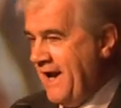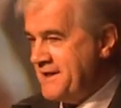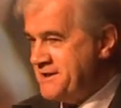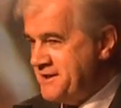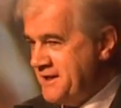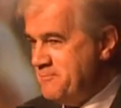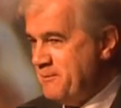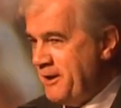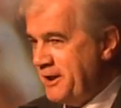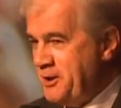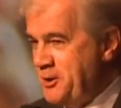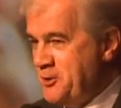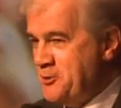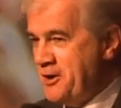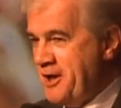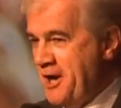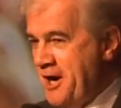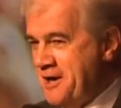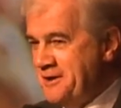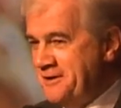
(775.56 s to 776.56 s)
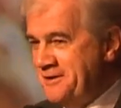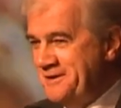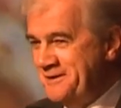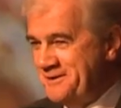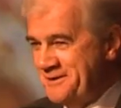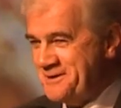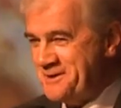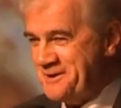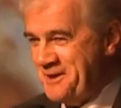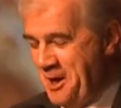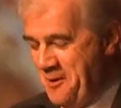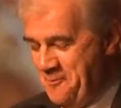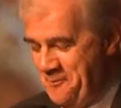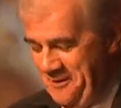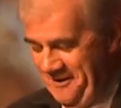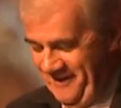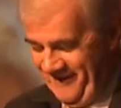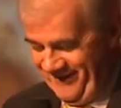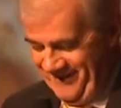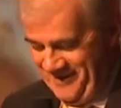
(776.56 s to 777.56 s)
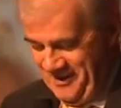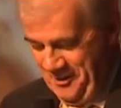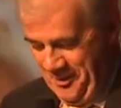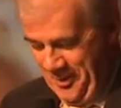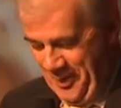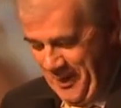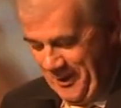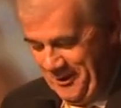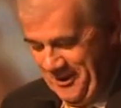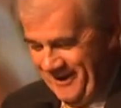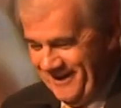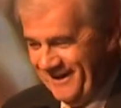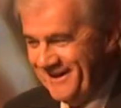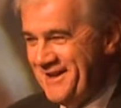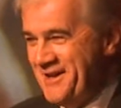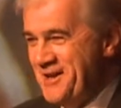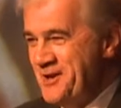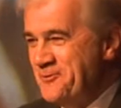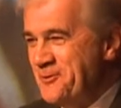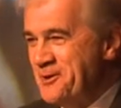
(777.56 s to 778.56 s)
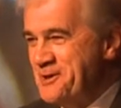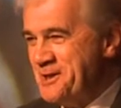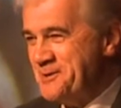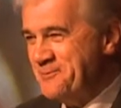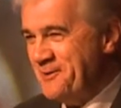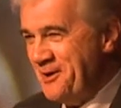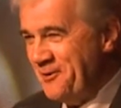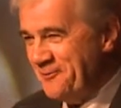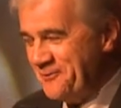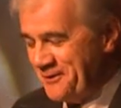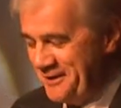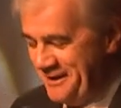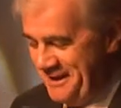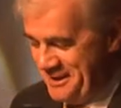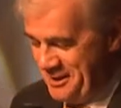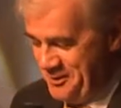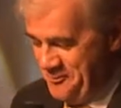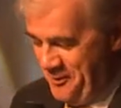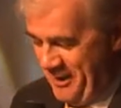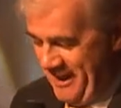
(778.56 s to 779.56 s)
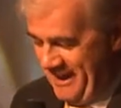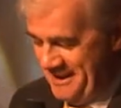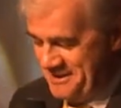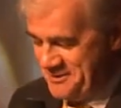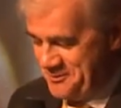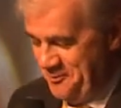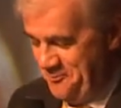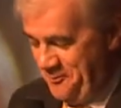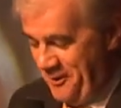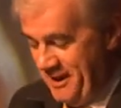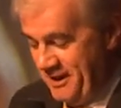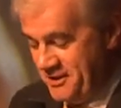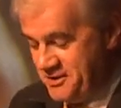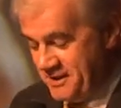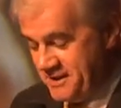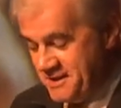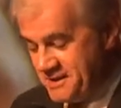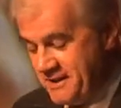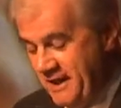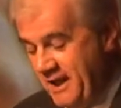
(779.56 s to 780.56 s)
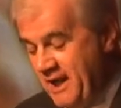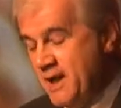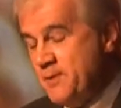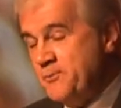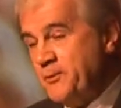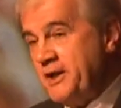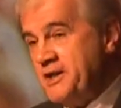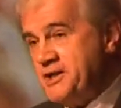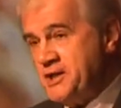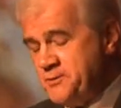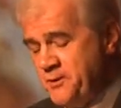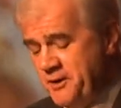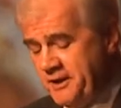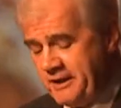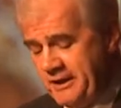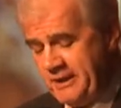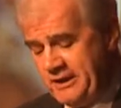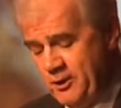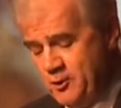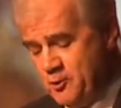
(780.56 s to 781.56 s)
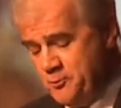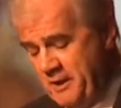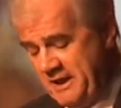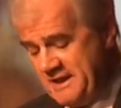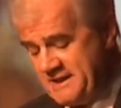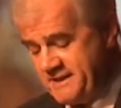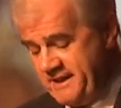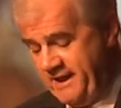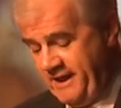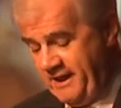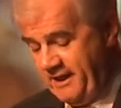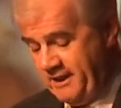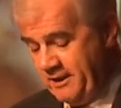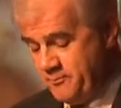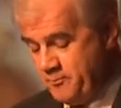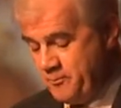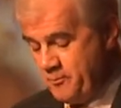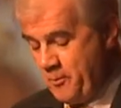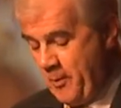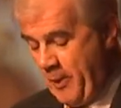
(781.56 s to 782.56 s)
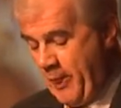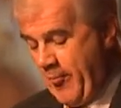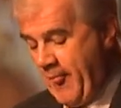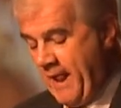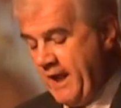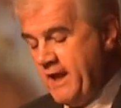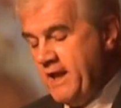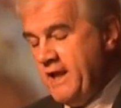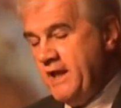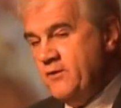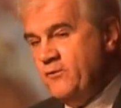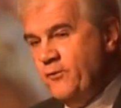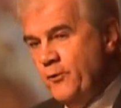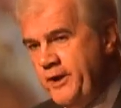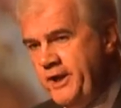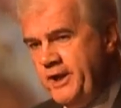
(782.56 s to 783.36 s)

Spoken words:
I see my cue card to stop, which has been up for a little while, so apologies. But I just want to conclude by saying, if